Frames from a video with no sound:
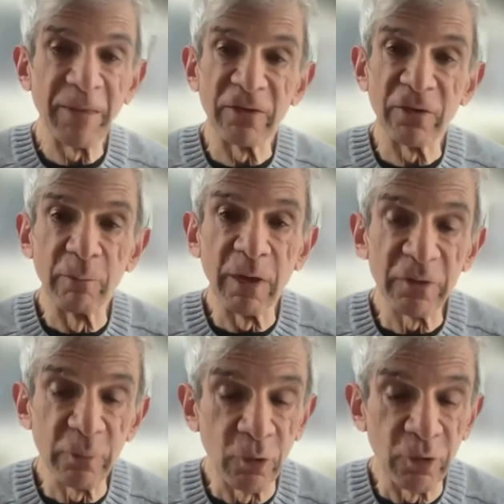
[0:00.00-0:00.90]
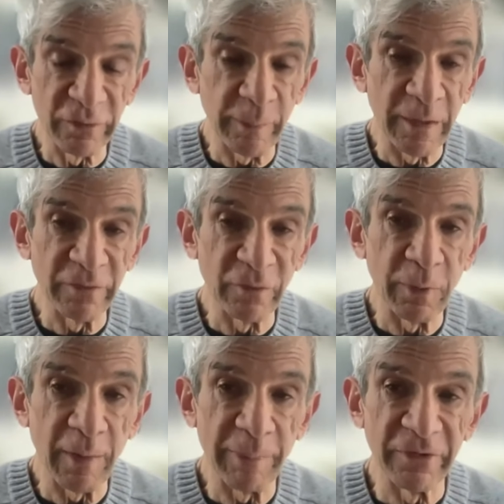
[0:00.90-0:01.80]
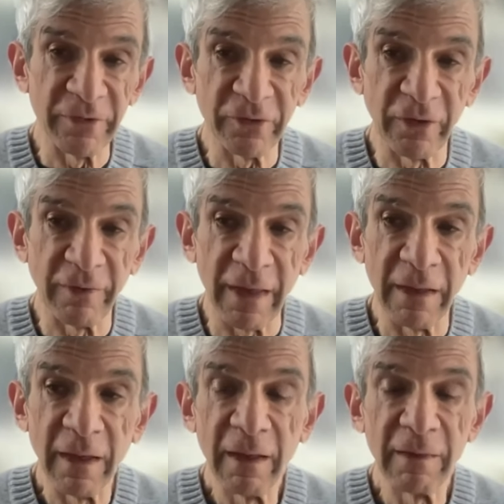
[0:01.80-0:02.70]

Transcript: it's a much more expensive proposition than